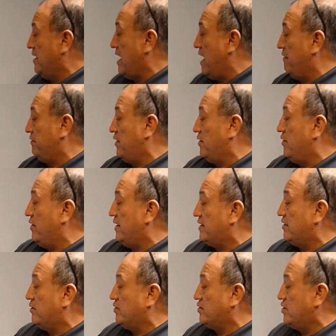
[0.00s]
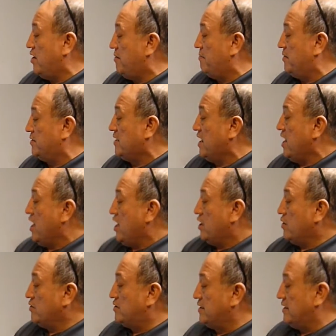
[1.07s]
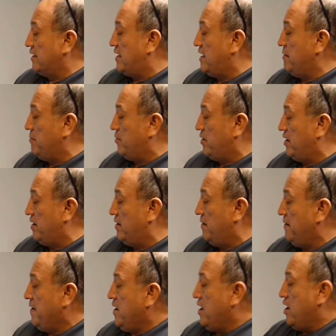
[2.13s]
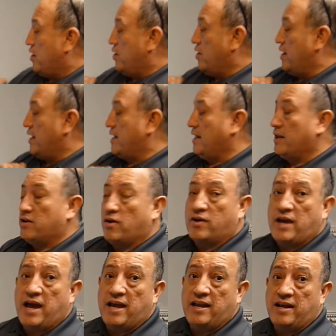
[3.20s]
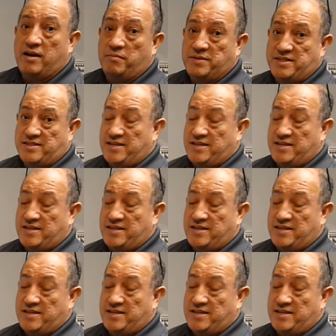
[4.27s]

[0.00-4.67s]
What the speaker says: After you enter those numbers using the keyboard here, go ahead and click OK, and it'll be